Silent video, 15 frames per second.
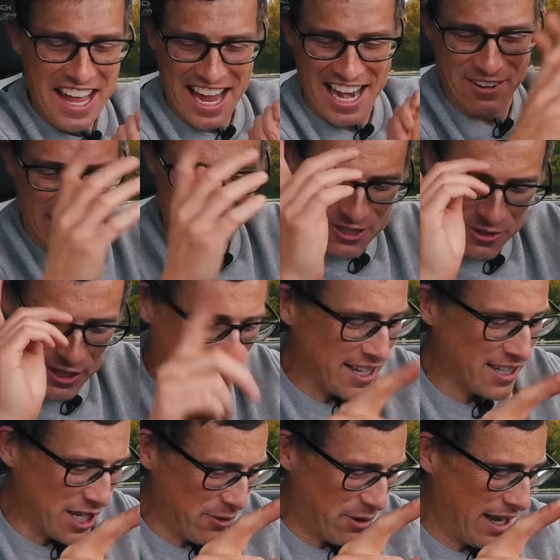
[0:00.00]
anyway, shall we get and
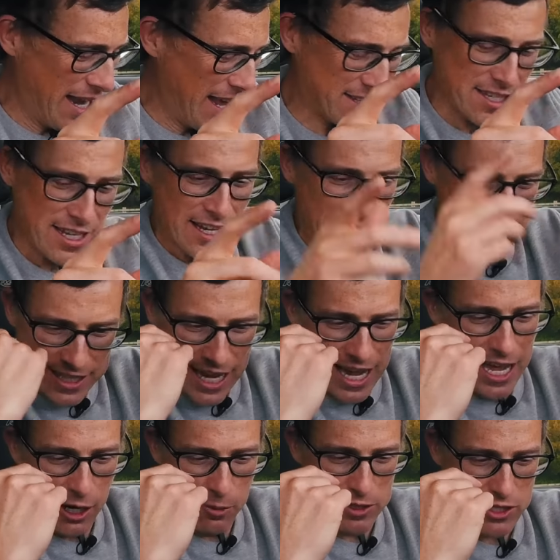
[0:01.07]
do it? Let's, let's get our
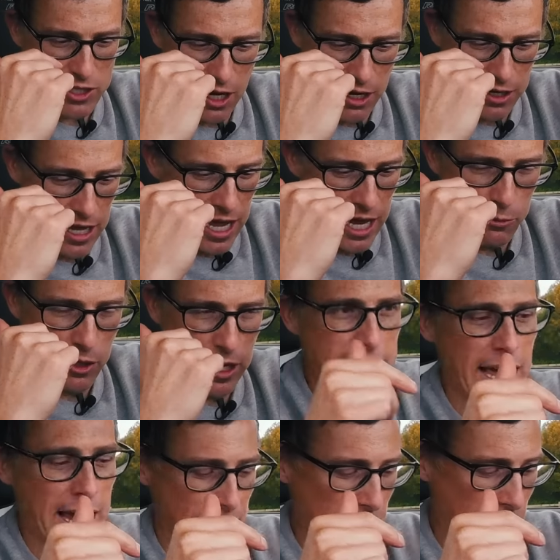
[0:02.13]
helmets on and we'll head
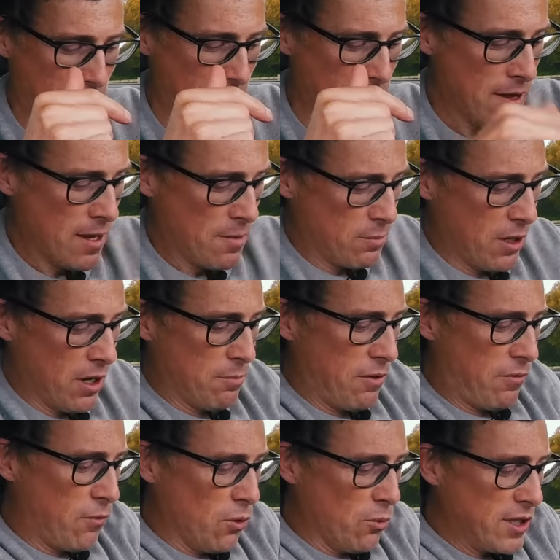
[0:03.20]
out there. But before we